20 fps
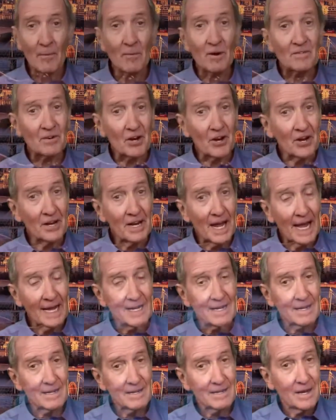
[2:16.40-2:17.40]
got a neck,
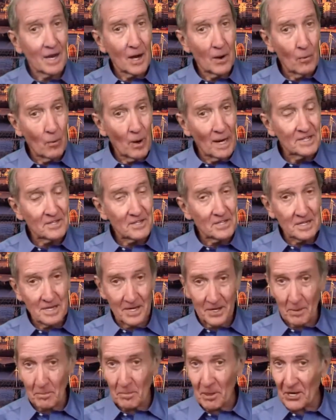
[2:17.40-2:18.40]
a waist, and
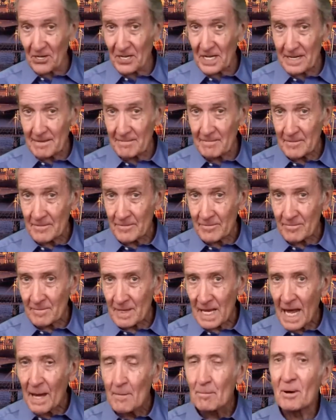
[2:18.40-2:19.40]
a body.
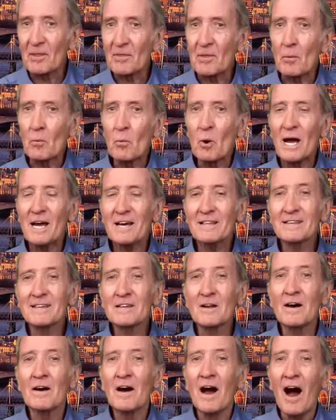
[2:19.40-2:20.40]
But the way
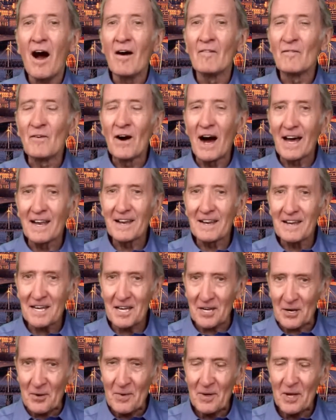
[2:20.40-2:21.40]
that a
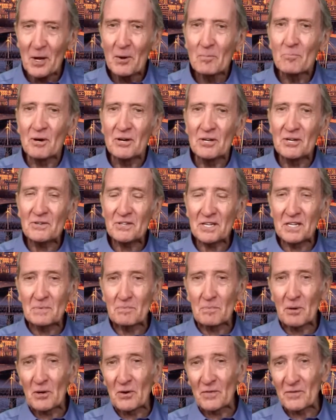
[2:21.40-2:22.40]
violin produces
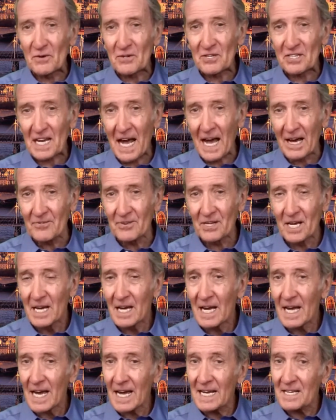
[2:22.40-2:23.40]
beautiful sound
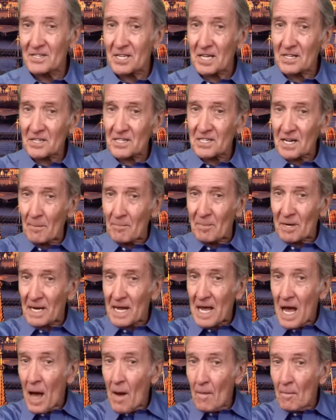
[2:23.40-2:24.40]
is that somebody
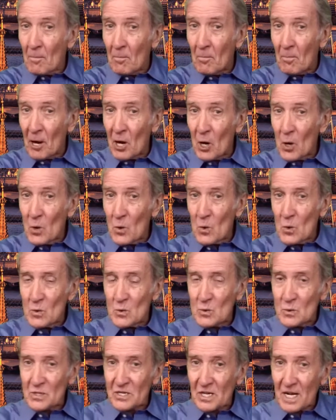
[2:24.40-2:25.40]

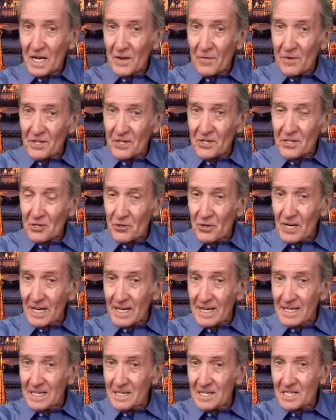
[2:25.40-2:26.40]
bows the
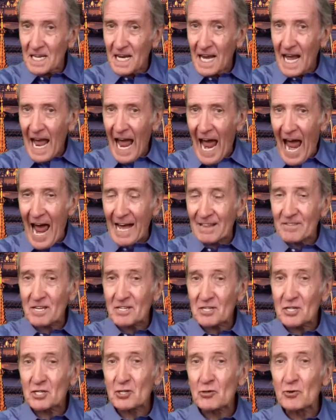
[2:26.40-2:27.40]
strings and the
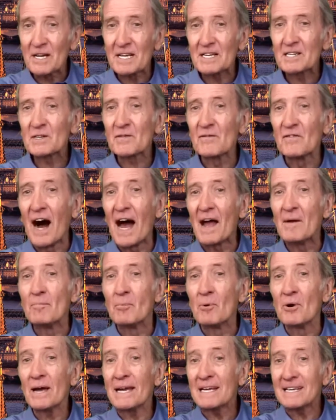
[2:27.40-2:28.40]
strings
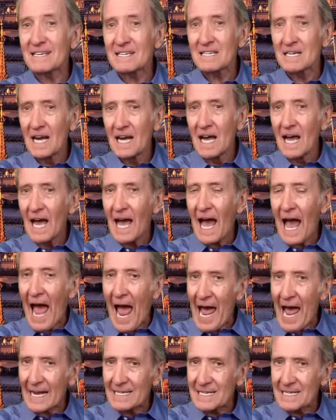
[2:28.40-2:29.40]
vibrate,
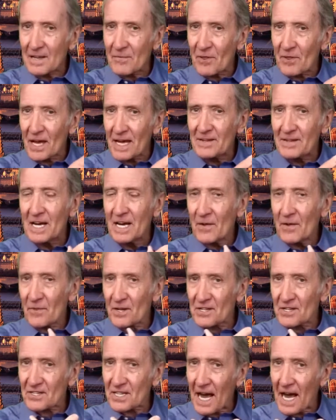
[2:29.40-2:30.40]
and then the
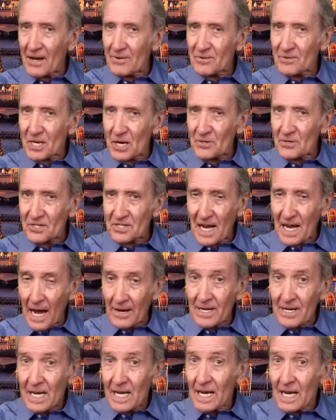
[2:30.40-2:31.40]
sound goes
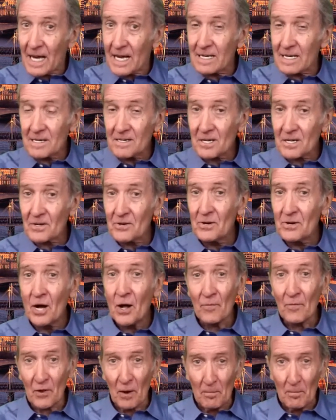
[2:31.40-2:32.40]
down into
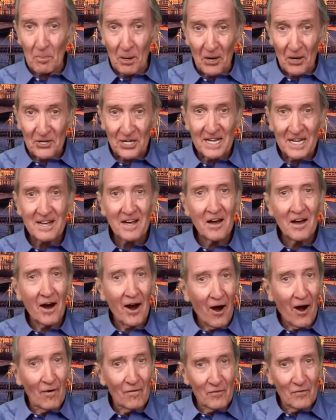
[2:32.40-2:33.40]
the body
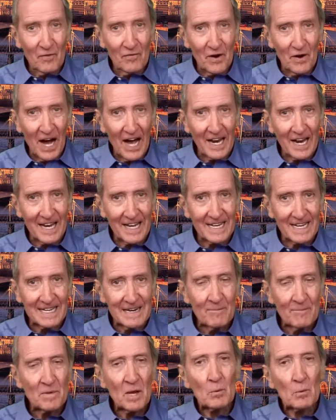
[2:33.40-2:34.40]
of the violin
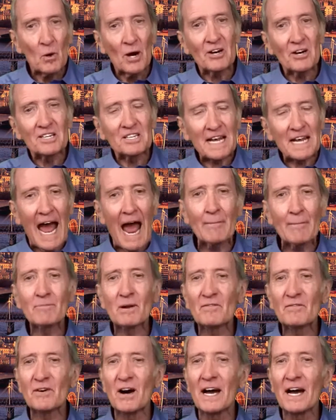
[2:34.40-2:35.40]
where it's
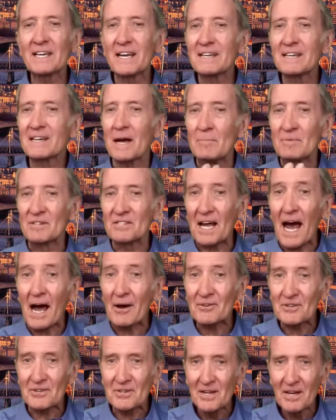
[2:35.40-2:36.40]
amplified and comes
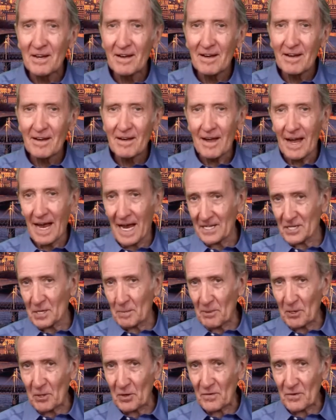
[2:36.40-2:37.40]
out as a
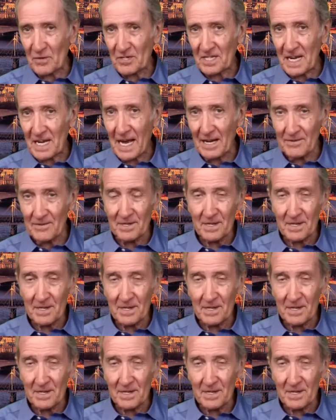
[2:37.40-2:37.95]
beautiful sound.